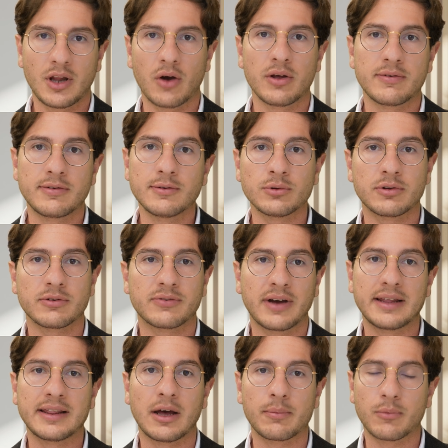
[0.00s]
Now, if you want to
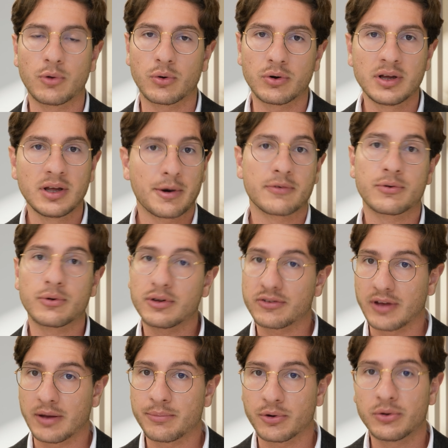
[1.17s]
find out more, well, for
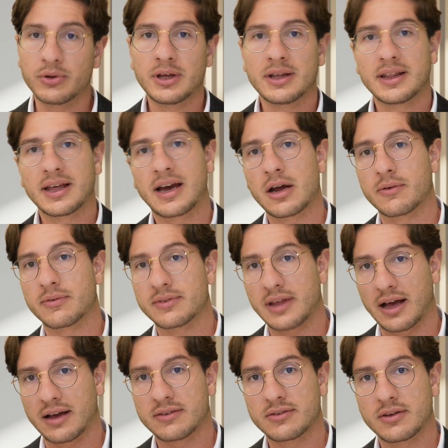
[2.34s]
example, the kind of
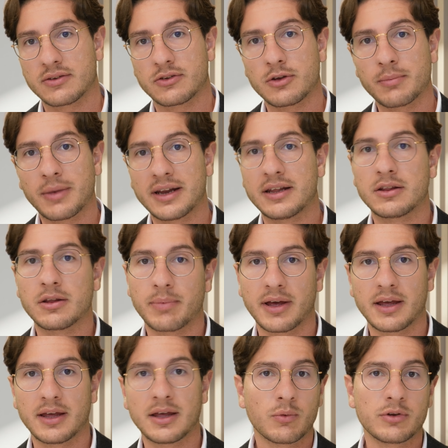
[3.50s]
taxes you might need to
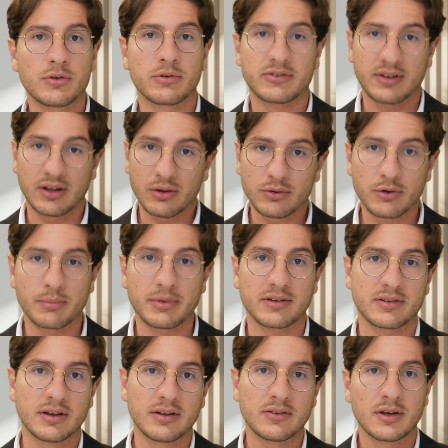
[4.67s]
pay when you sell your
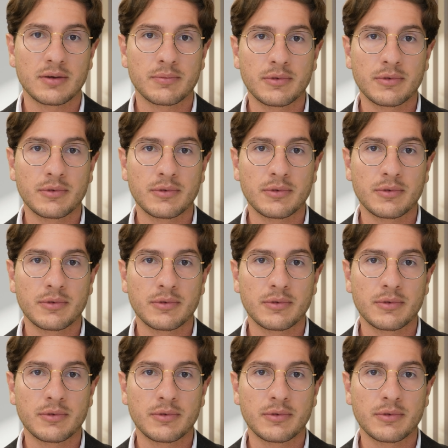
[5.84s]
business,